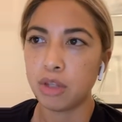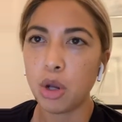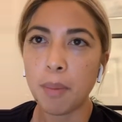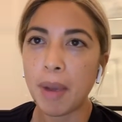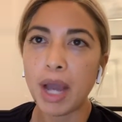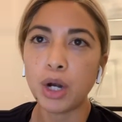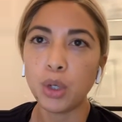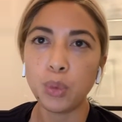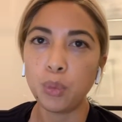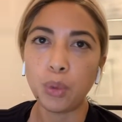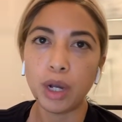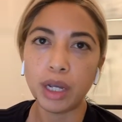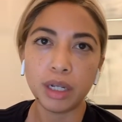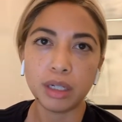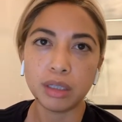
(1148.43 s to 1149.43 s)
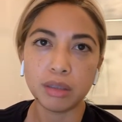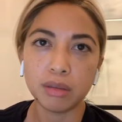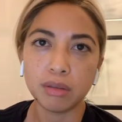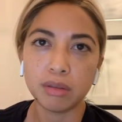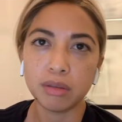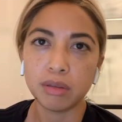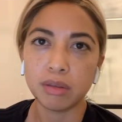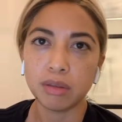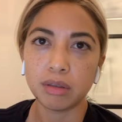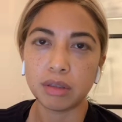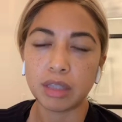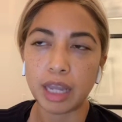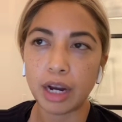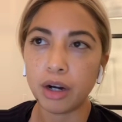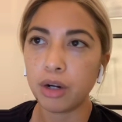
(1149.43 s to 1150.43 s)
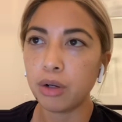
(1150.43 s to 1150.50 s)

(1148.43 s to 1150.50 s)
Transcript: responsible for their own happiness.